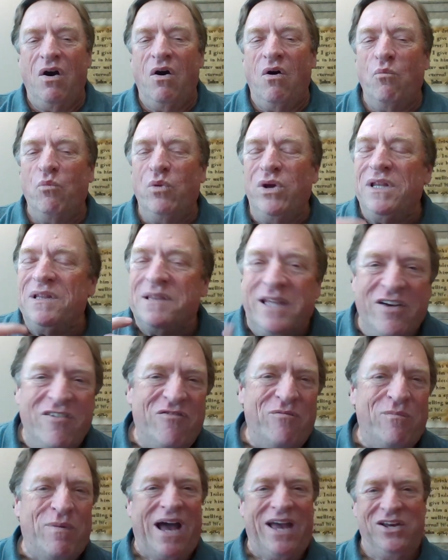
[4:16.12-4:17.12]
We live
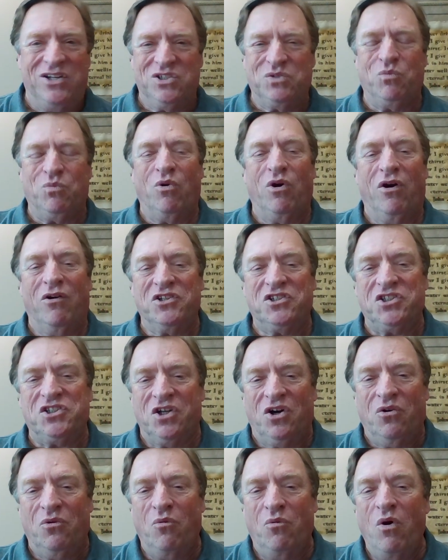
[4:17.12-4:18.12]
by His word,
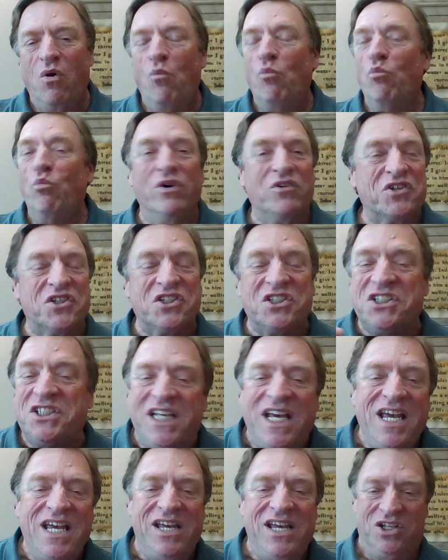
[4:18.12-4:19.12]
so we'll
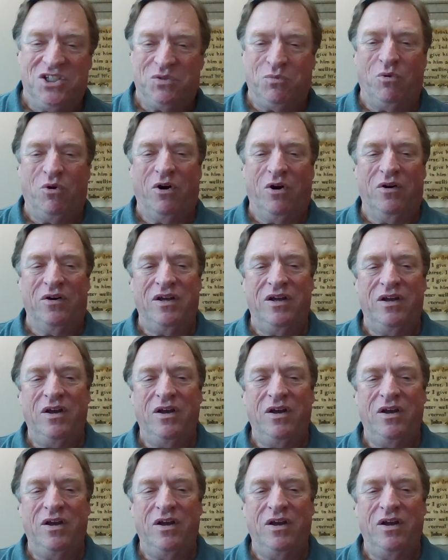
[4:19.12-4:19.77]
sing His word.